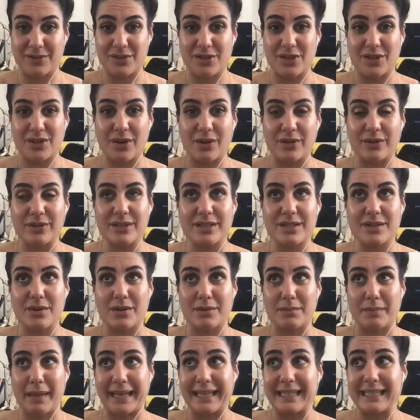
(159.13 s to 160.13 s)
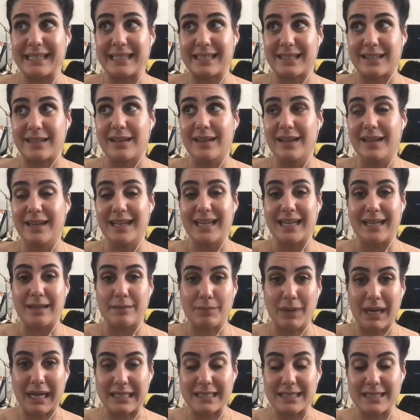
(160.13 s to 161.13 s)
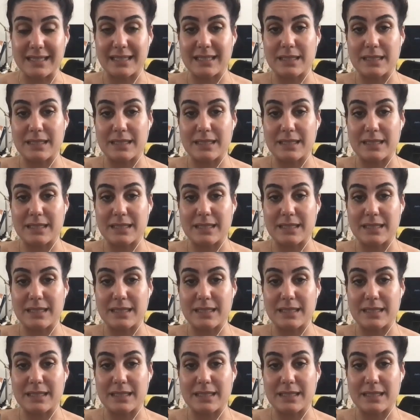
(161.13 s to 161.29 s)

It's gone manky and past the